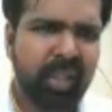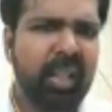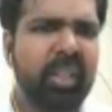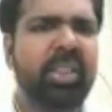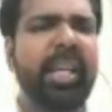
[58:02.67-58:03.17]

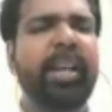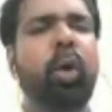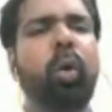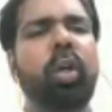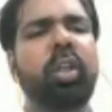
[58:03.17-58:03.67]

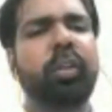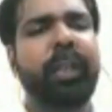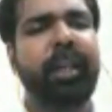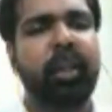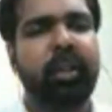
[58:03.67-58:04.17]
stakeholders of the
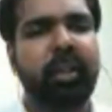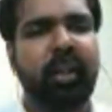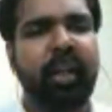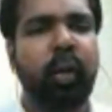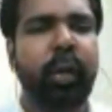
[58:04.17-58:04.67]
earth,
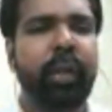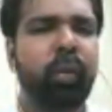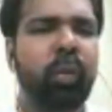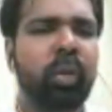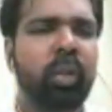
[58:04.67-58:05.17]
according to
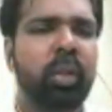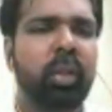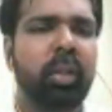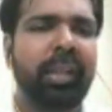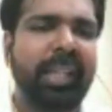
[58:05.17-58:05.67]

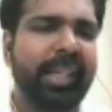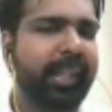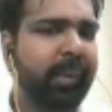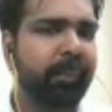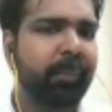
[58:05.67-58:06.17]
Leakey.
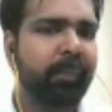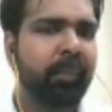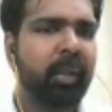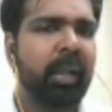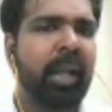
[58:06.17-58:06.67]

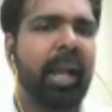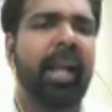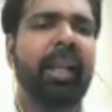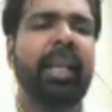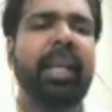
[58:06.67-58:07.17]
And
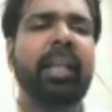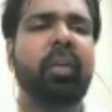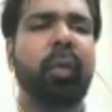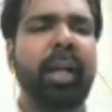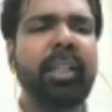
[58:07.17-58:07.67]
he
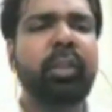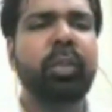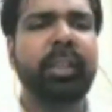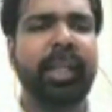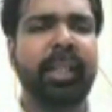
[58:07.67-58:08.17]
tries to
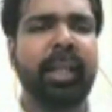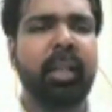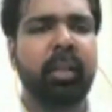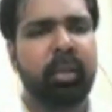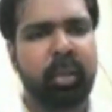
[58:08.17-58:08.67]
say
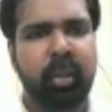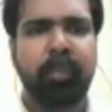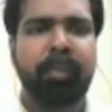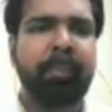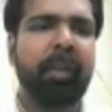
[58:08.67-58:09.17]
that
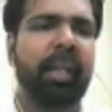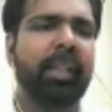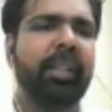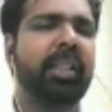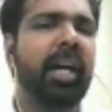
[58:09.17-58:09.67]
people like
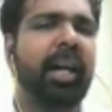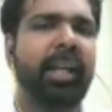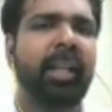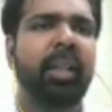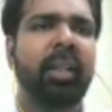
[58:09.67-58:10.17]
this guy
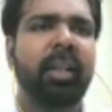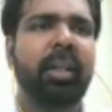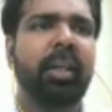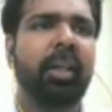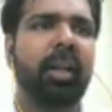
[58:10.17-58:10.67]
uh,
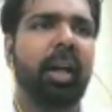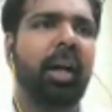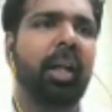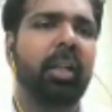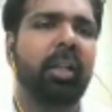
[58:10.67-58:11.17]

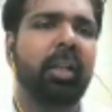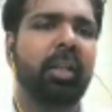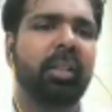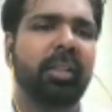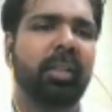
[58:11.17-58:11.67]
are uh,
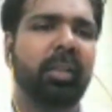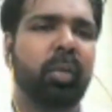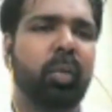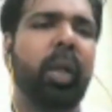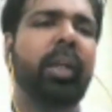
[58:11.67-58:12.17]

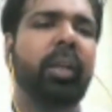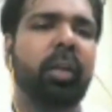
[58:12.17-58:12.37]
quite